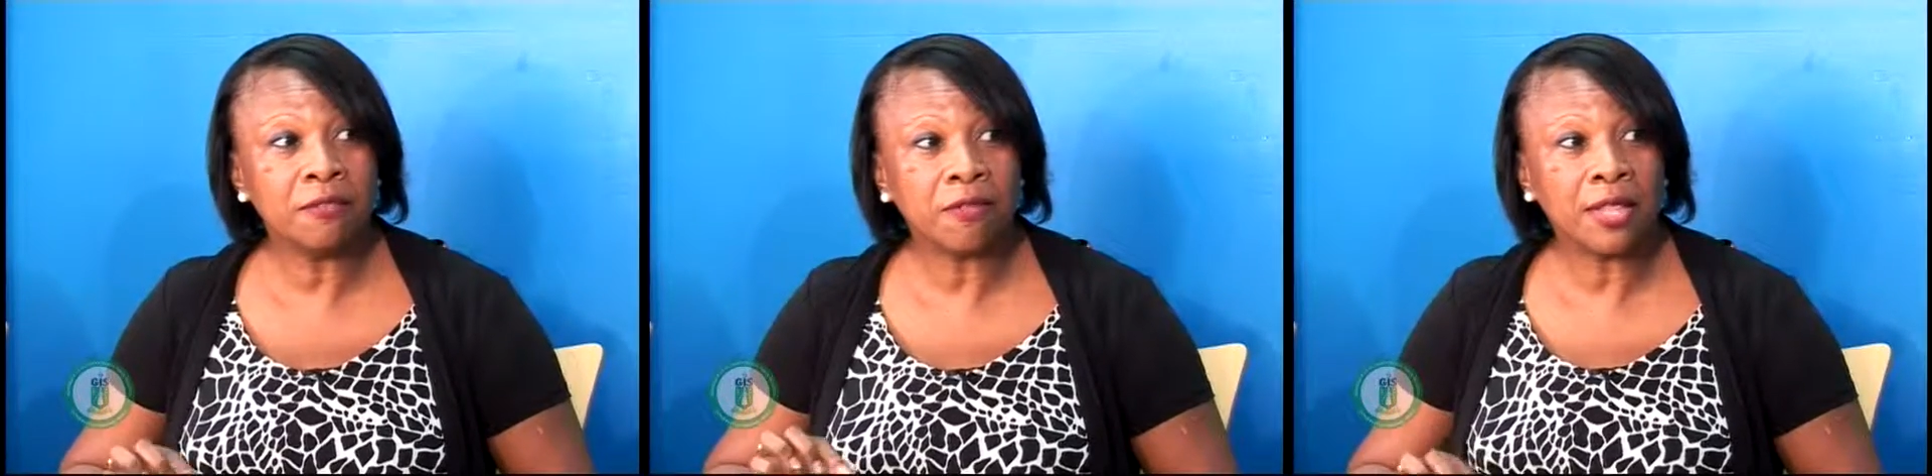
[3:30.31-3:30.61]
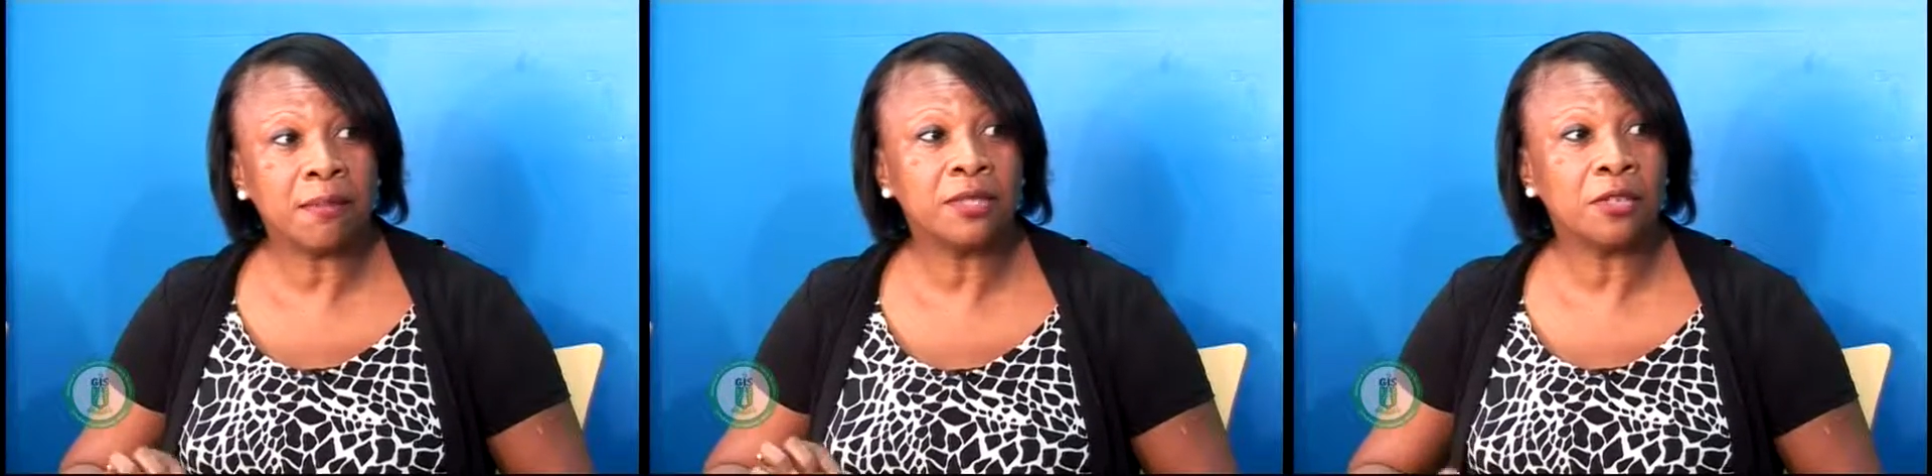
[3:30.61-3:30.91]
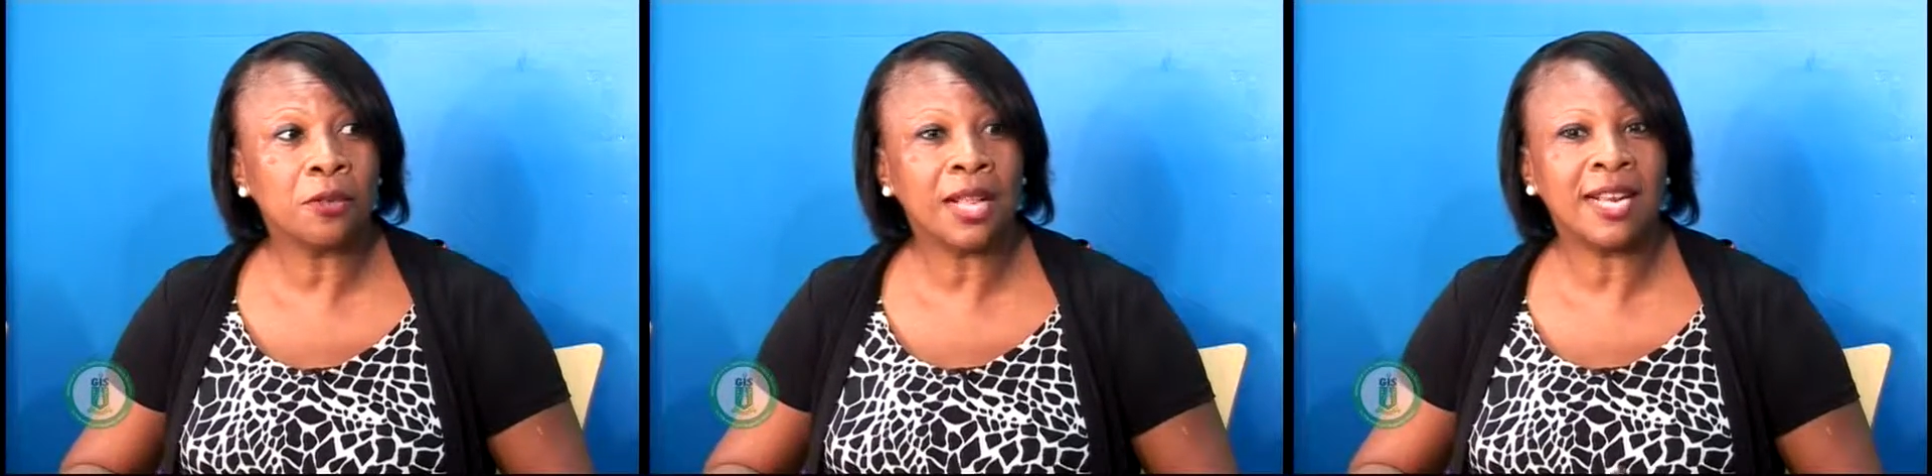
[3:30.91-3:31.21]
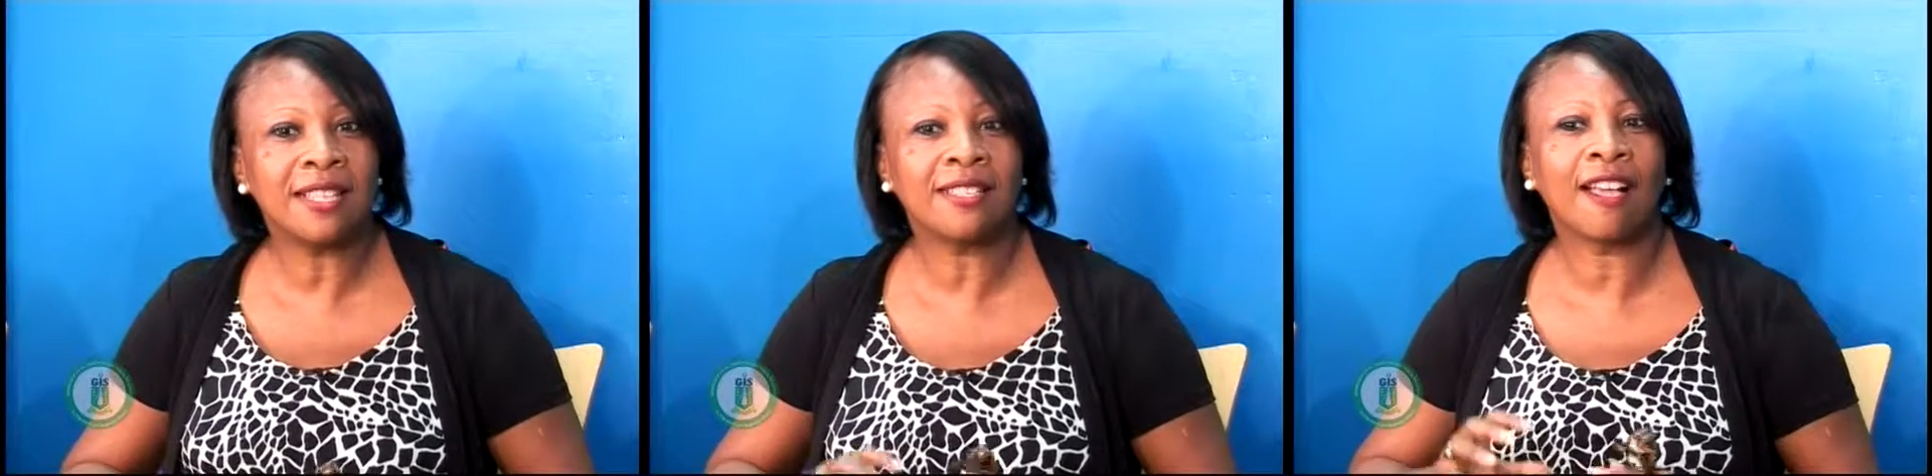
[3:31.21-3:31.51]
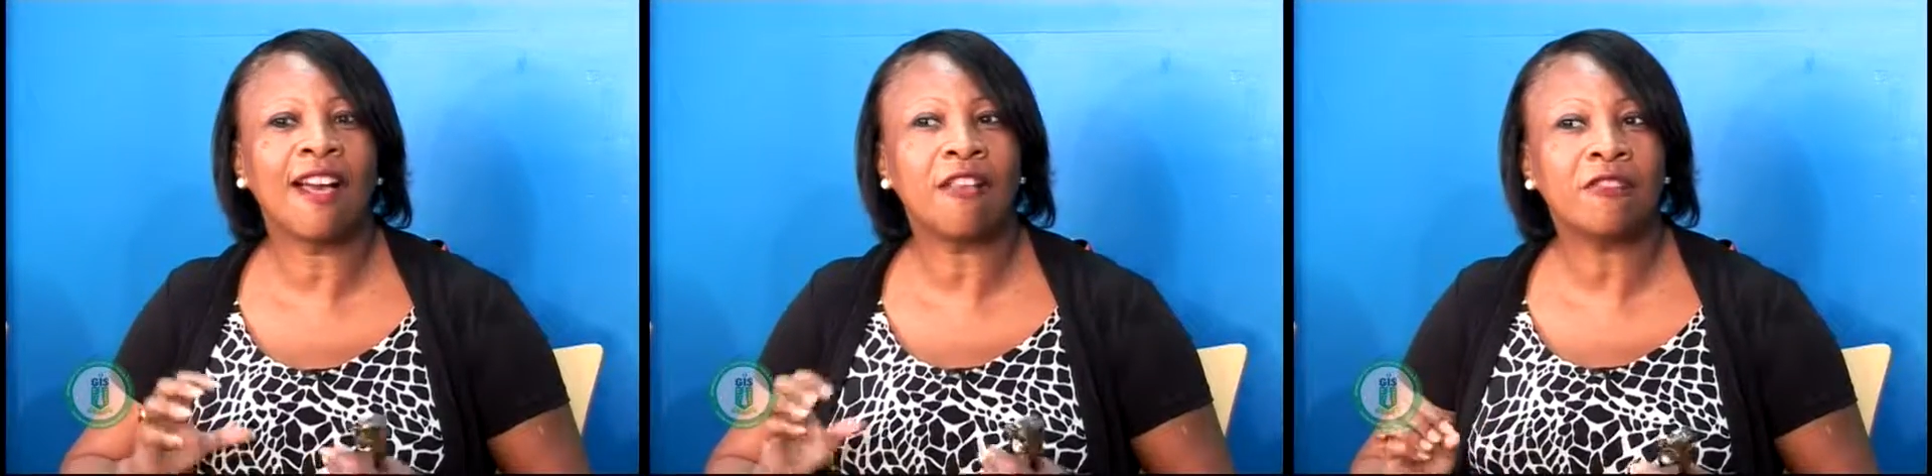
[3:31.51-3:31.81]
for them to know that there's a
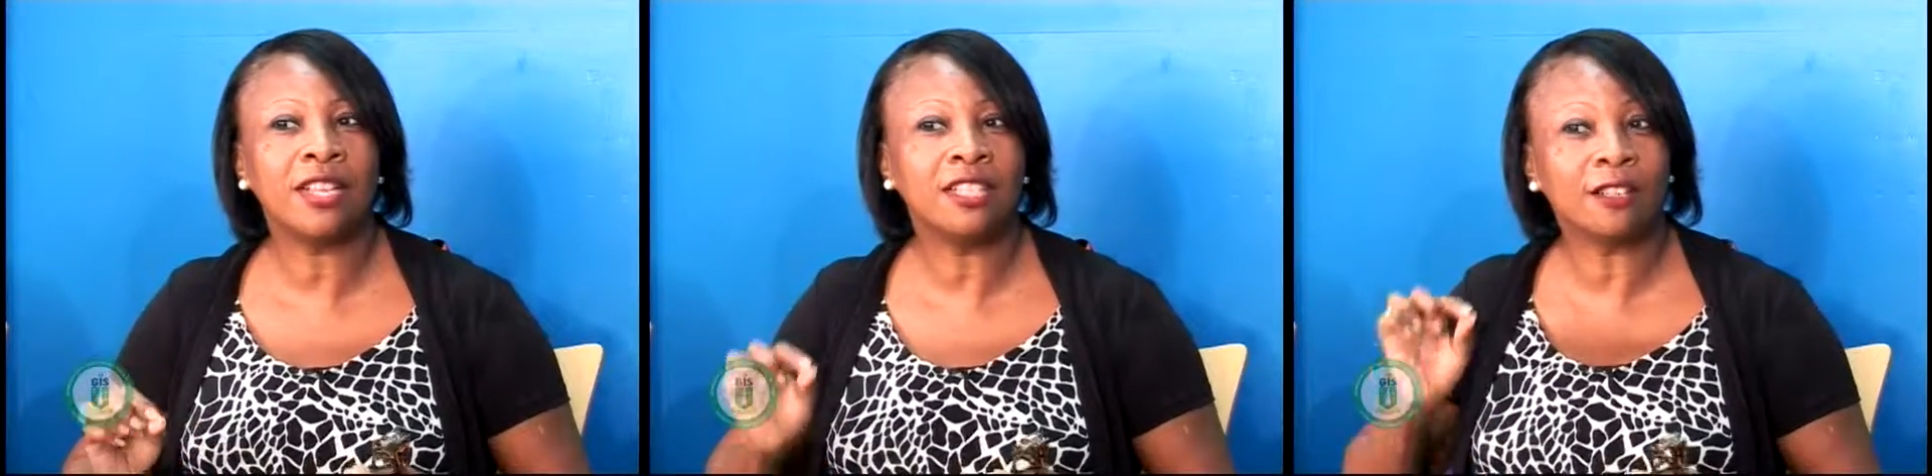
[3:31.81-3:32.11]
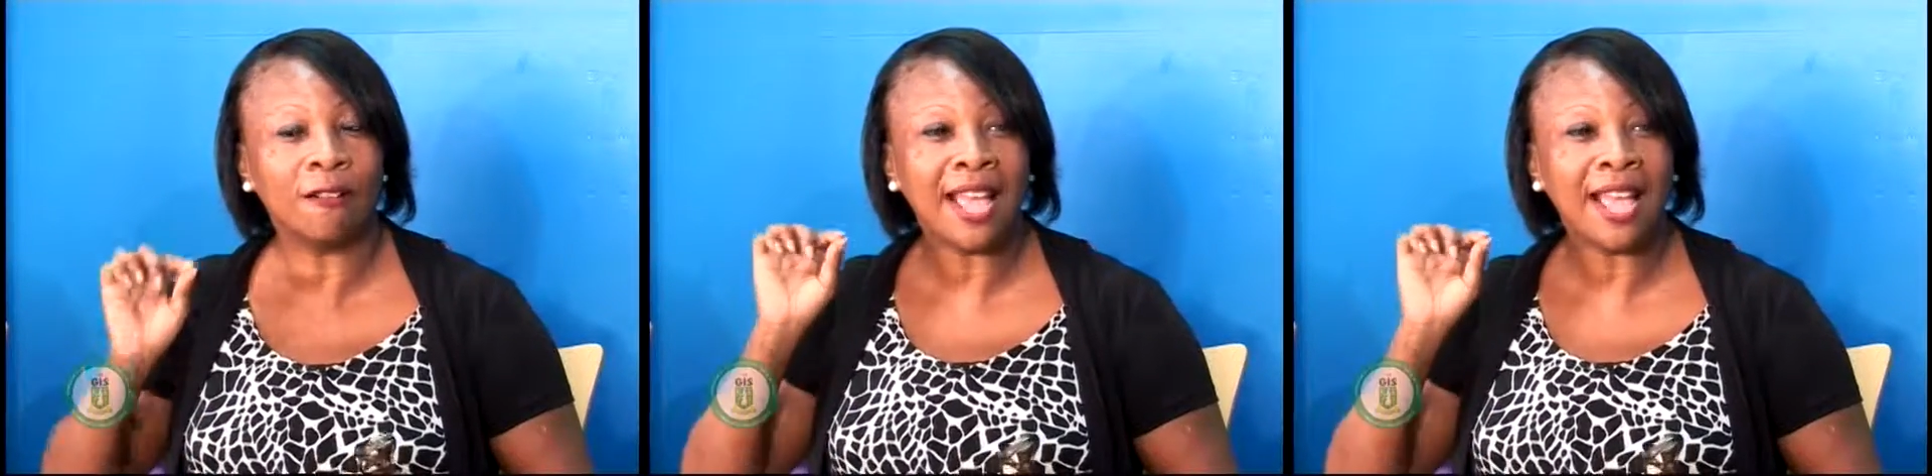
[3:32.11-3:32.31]
confidential,